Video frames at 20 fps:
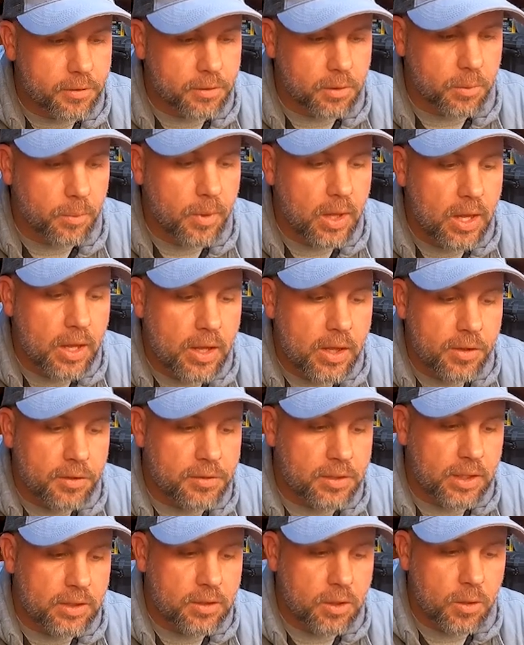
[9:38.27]
So
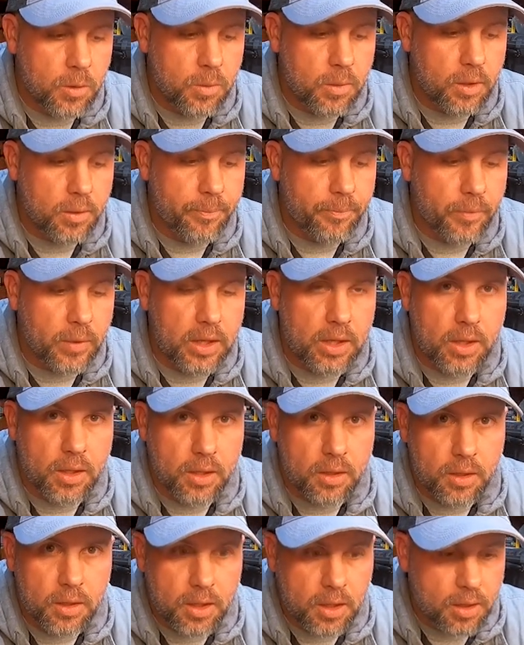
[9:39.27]
stay tuned,
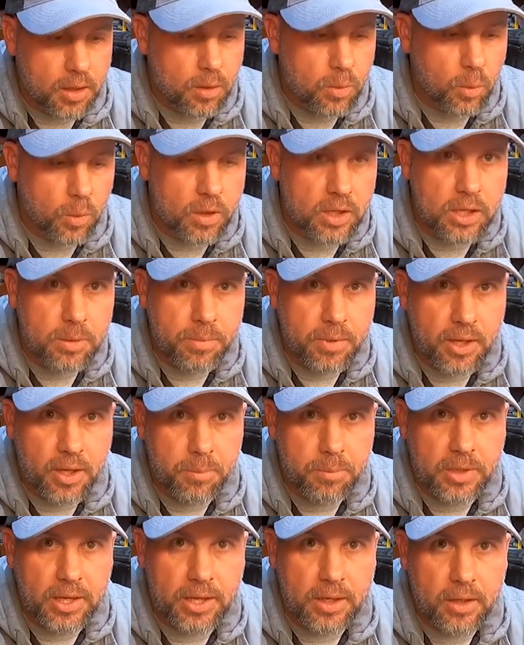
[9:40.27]
and we'll keep you
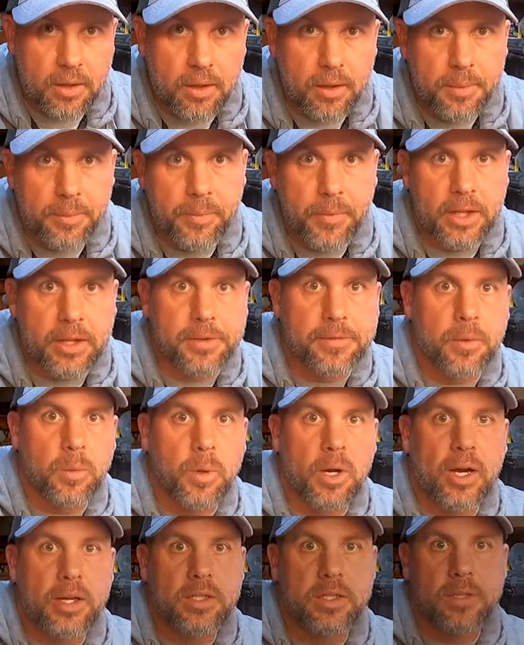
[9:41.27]
updated. Thanks for
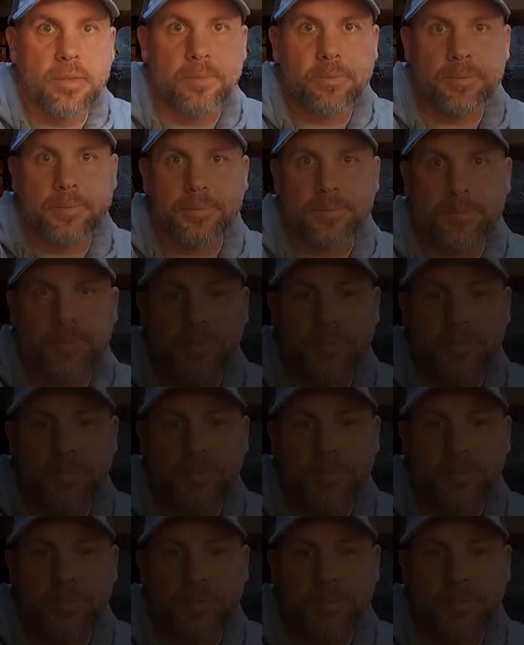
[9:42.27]
watching.